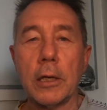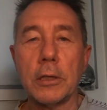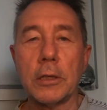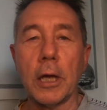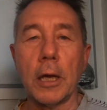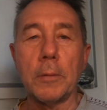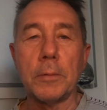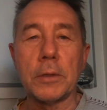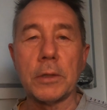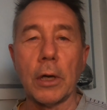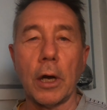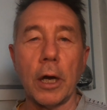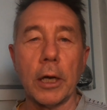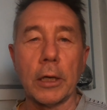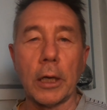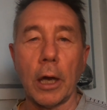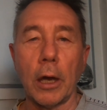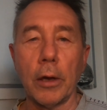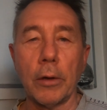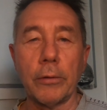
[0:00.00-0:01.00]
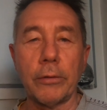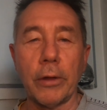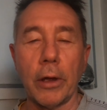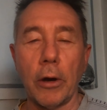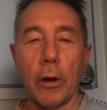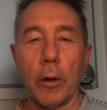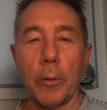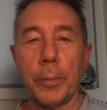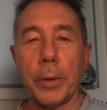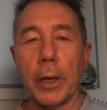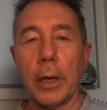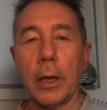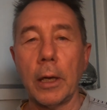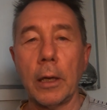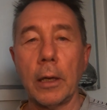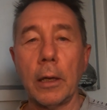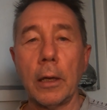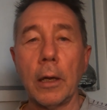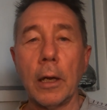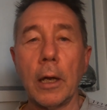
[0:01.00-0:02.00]
deep
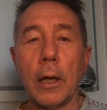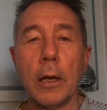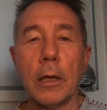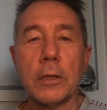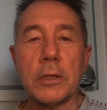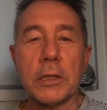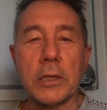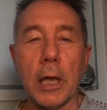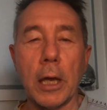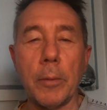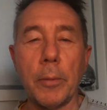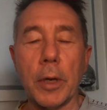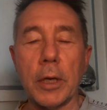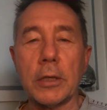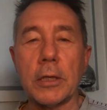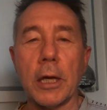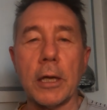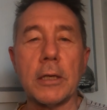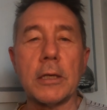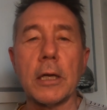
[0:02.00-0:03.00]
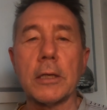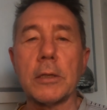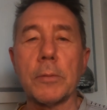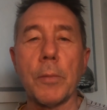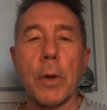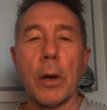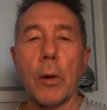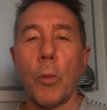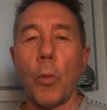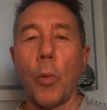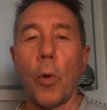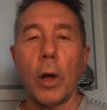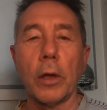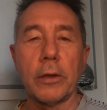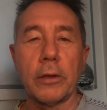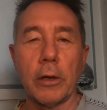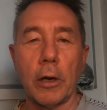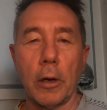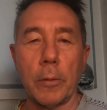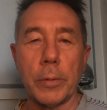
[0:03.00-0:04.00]
psychotherapy, CBT, doesn't matter
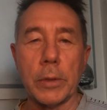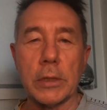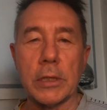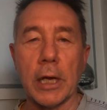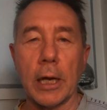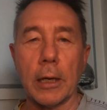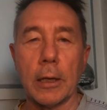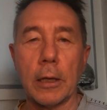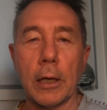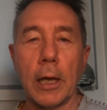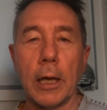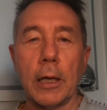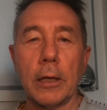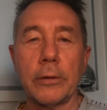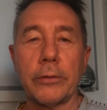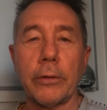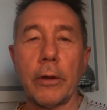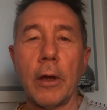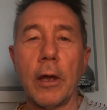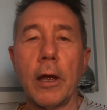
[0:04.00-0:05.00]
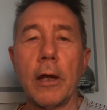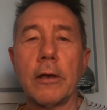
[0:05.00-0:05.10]
what therapy techniques,